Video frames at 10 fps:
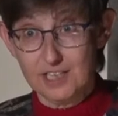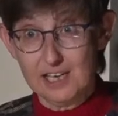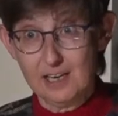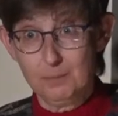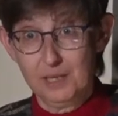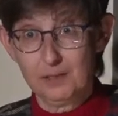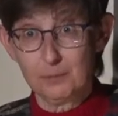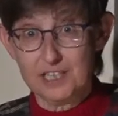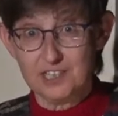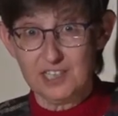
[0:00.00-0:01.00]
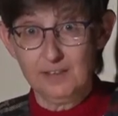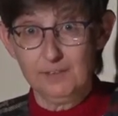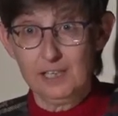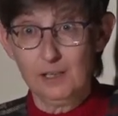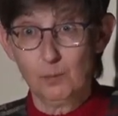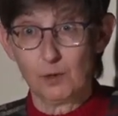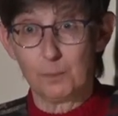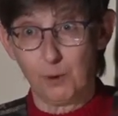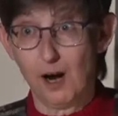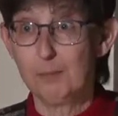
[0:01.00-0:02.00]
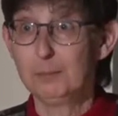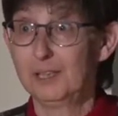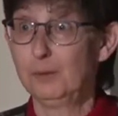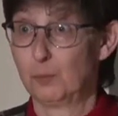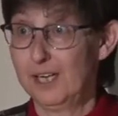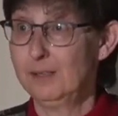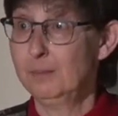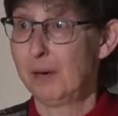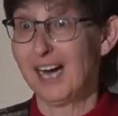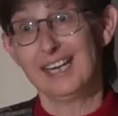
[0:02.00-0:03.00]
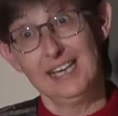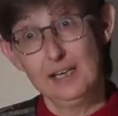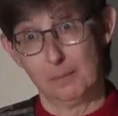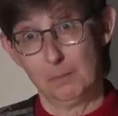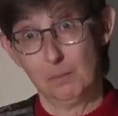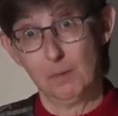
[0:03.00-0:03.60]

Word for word: he had been receiving were probably written by him.